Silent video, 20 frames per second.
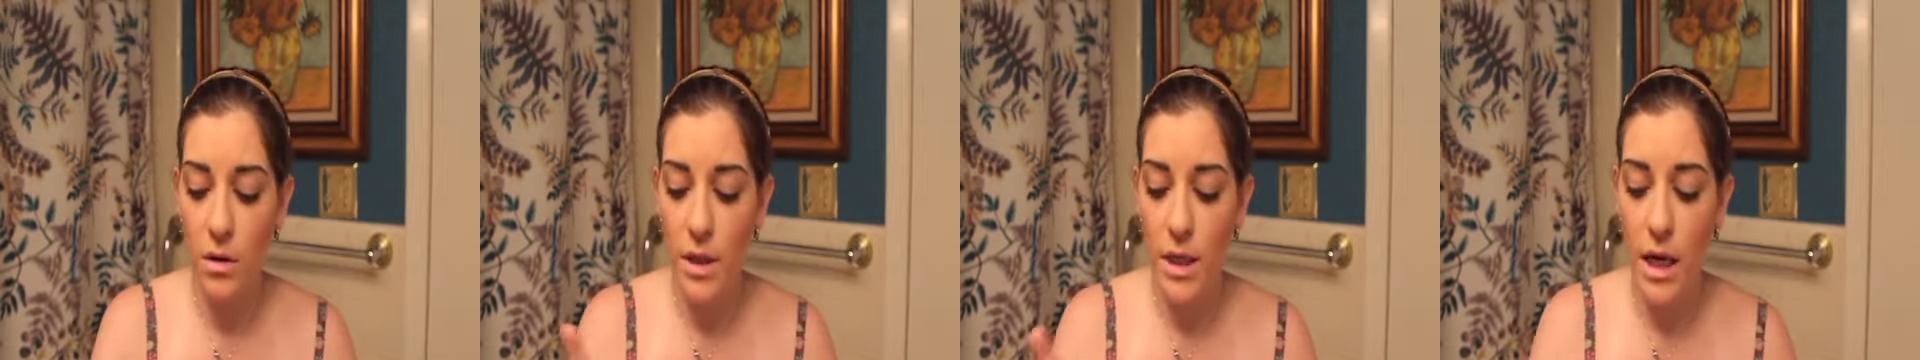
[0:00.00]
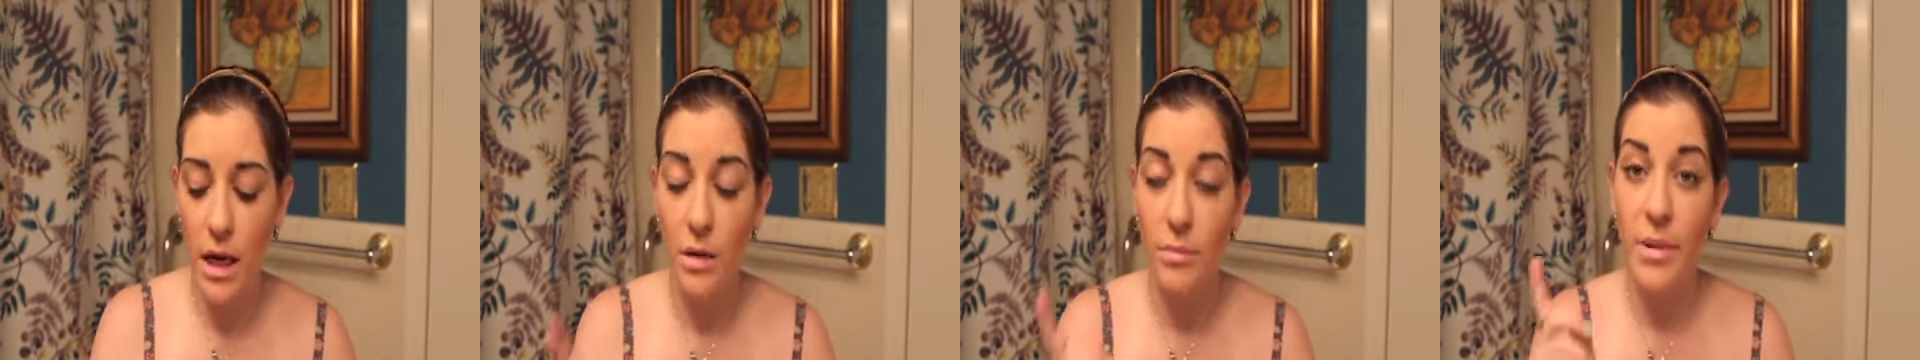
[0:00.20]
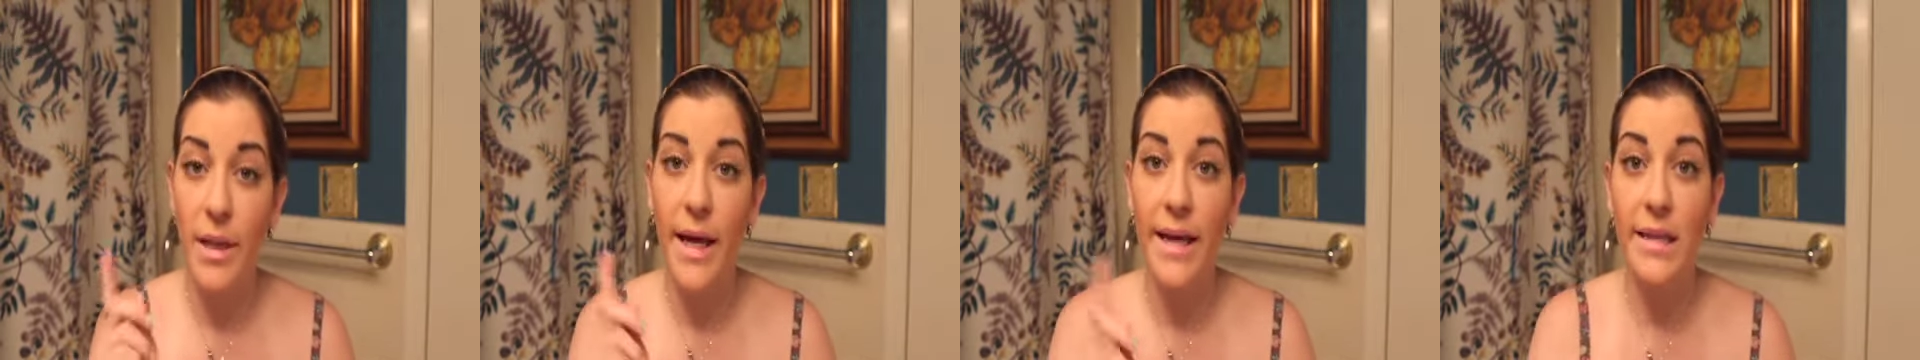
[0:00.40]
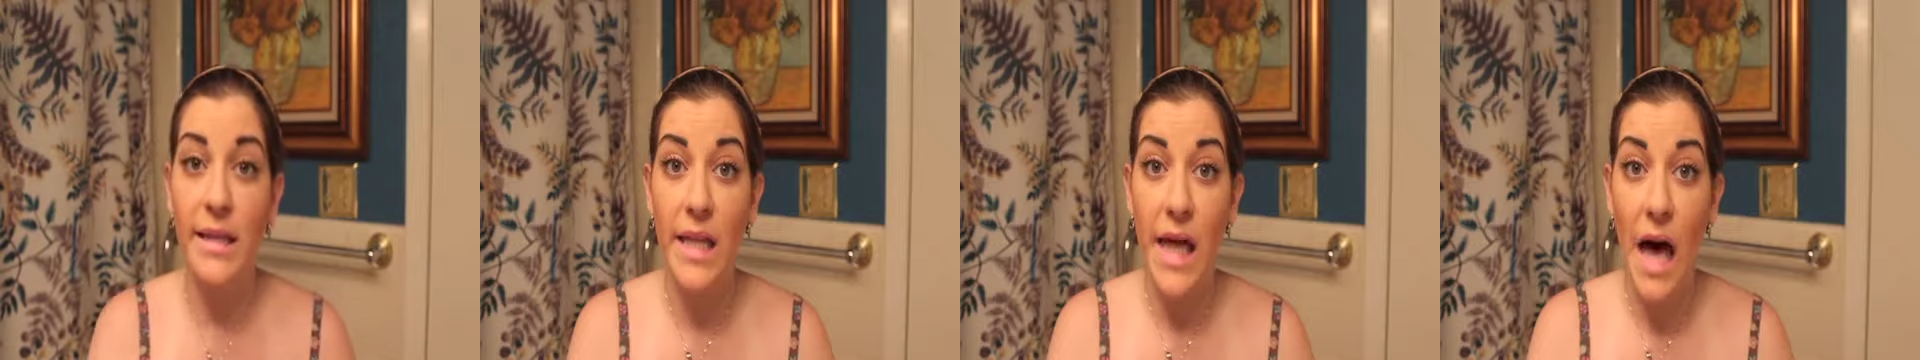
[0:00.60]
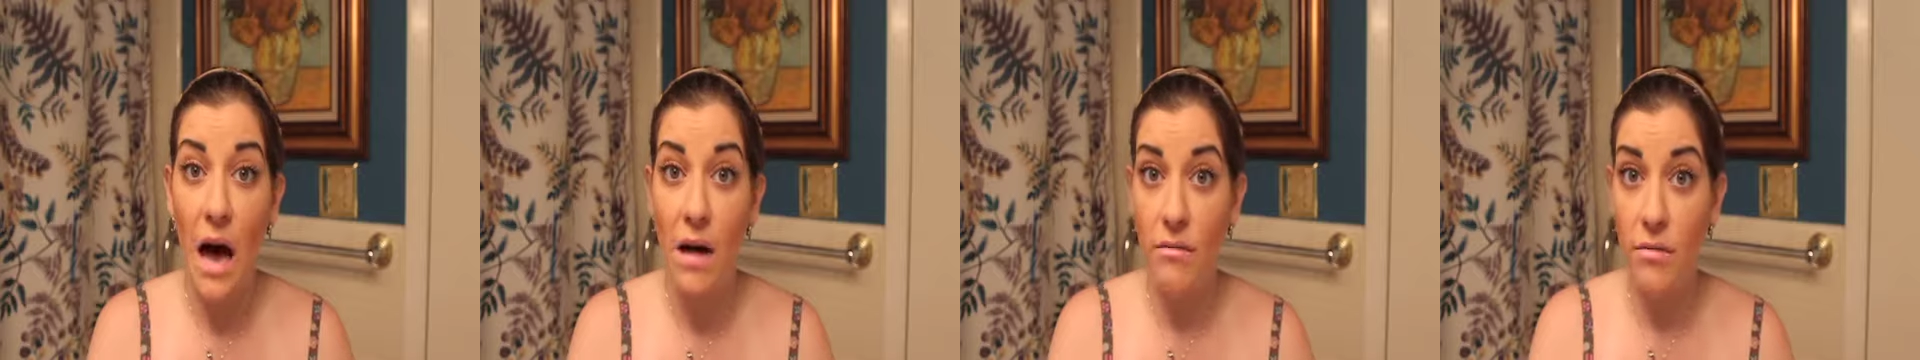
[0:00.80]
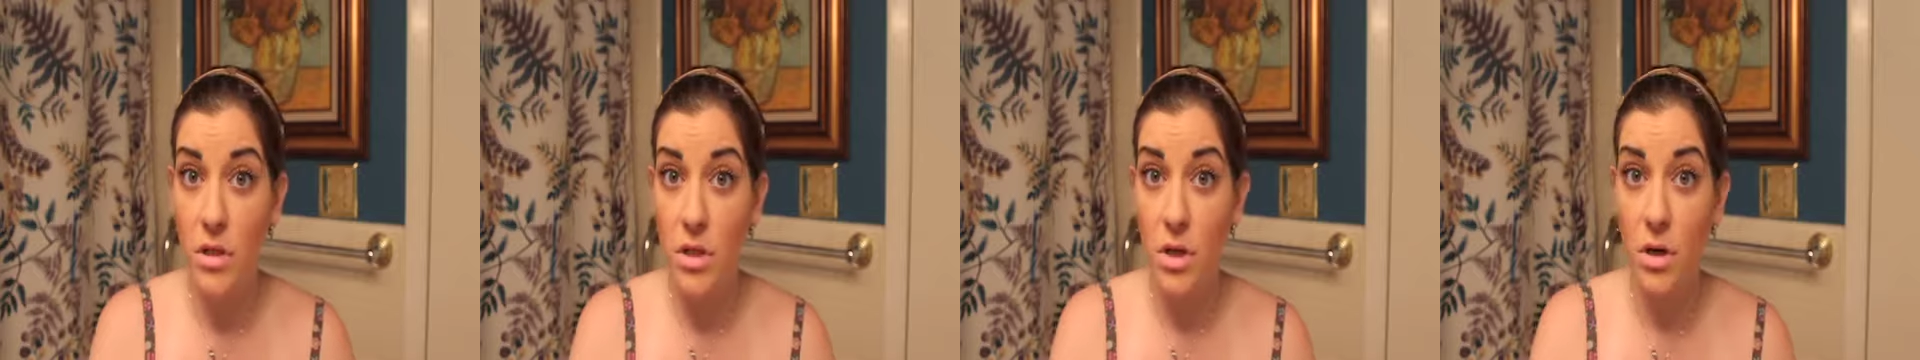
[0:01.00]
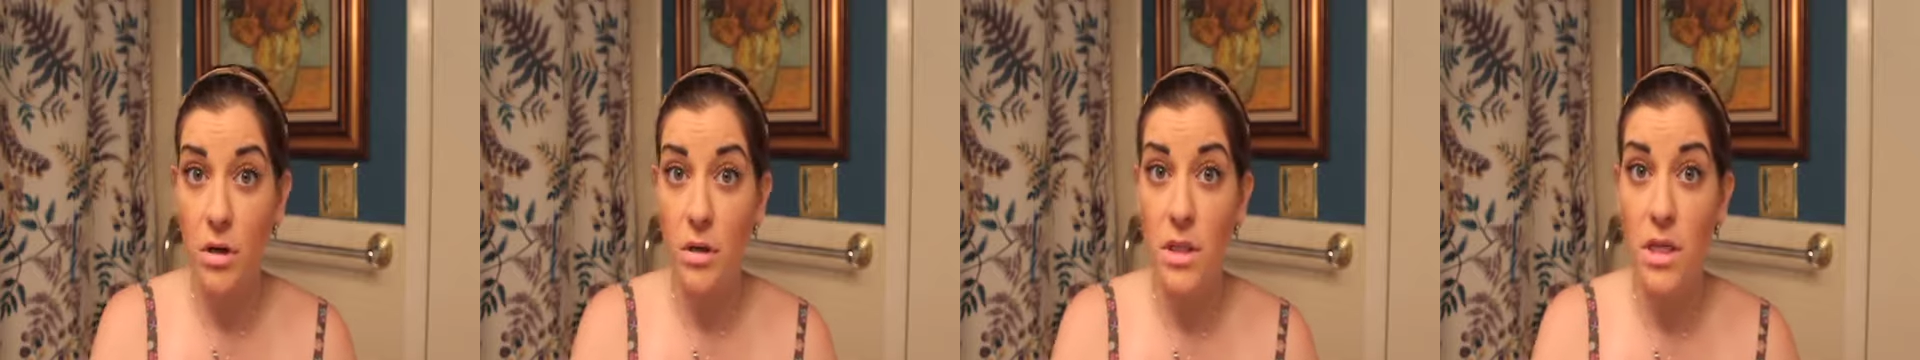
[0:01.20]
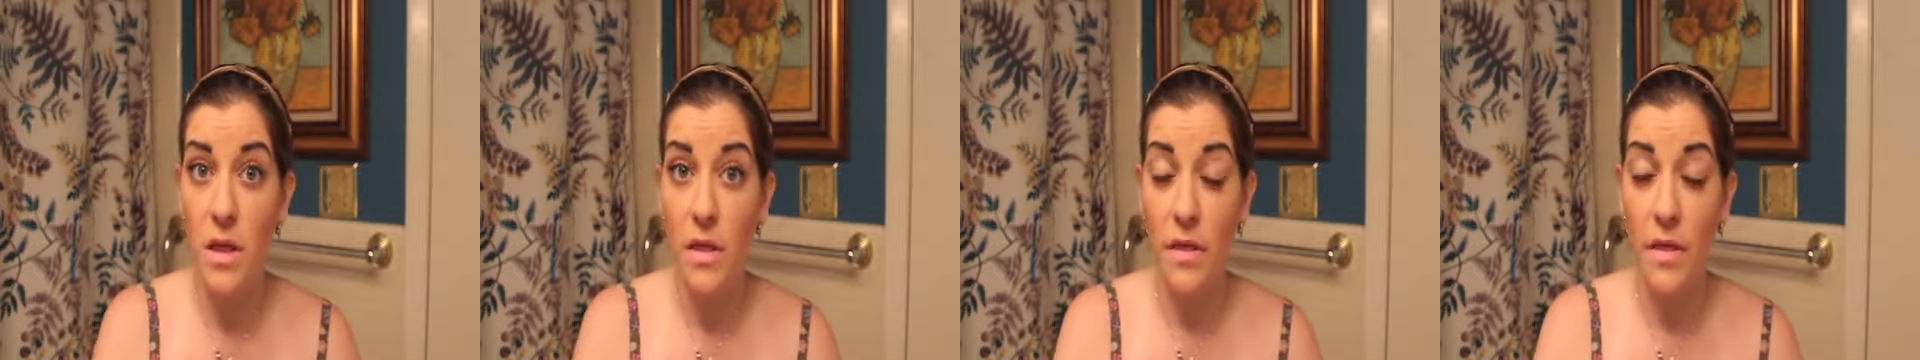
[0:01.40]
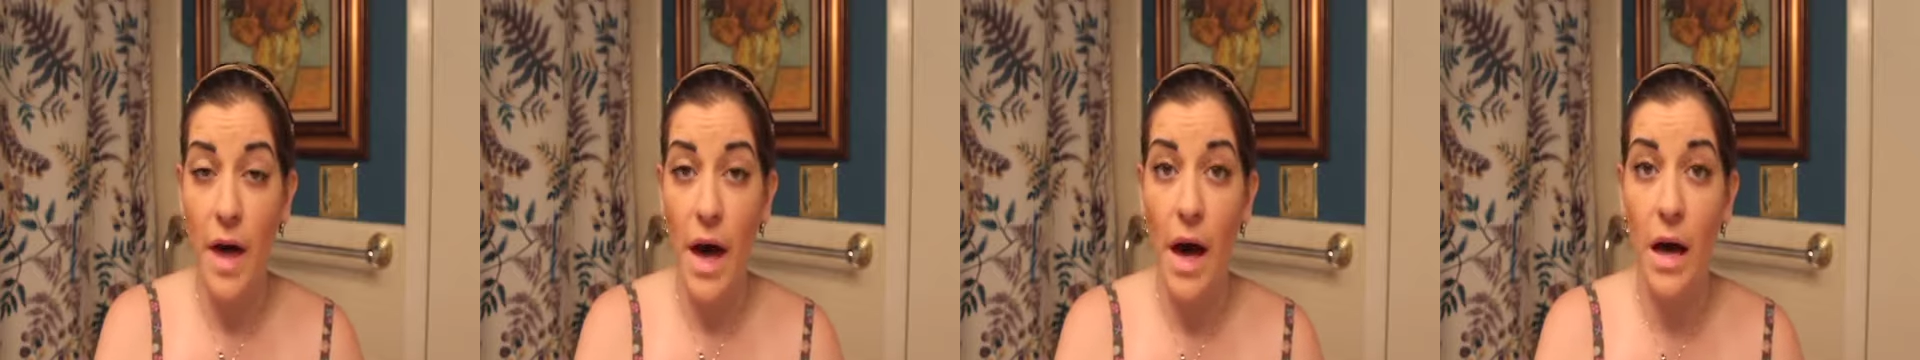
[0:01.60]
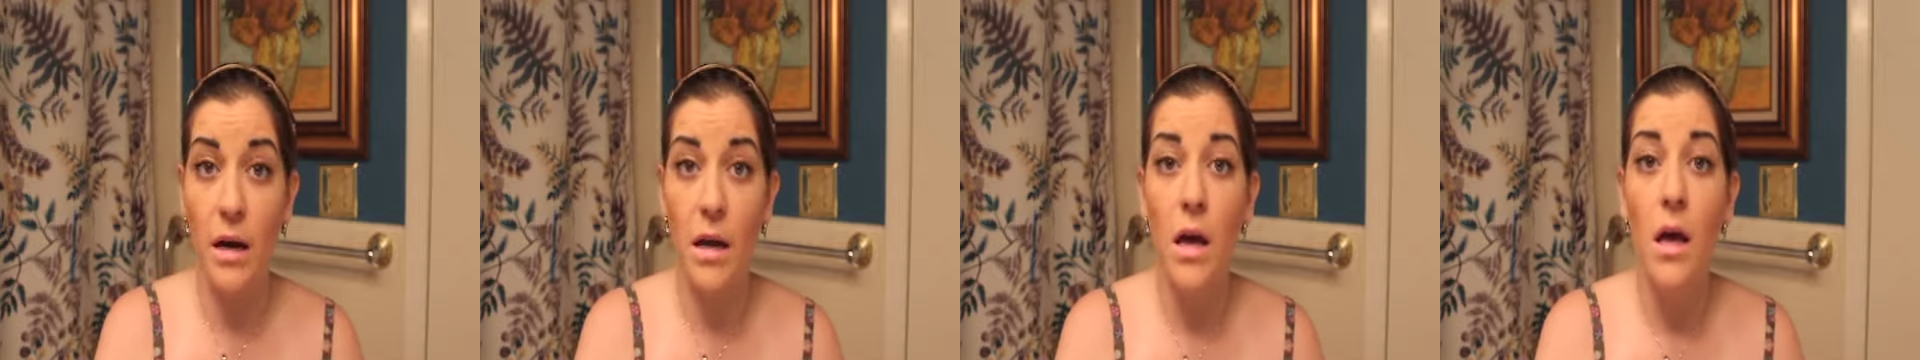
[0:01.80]
and I applied lavender to
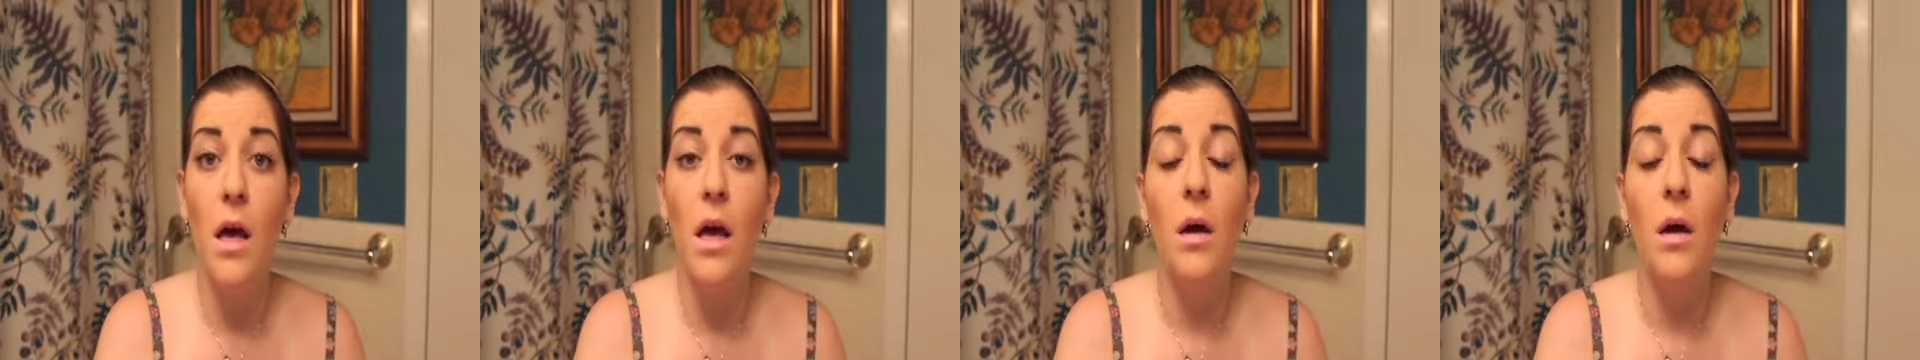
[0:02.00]
that.